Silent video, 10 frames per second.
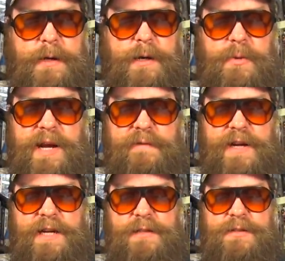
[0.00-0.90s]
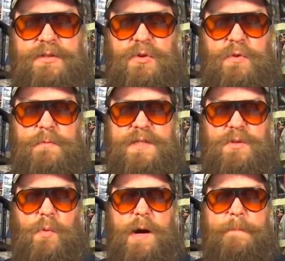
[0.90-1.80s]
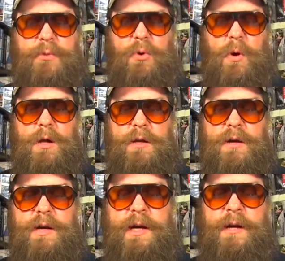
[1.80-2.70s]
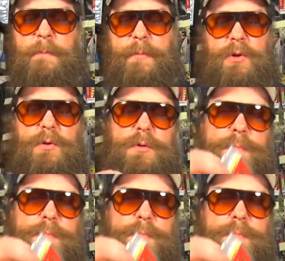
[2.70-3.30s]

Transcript: Here we have a Zoom Swamp Crawler in Bold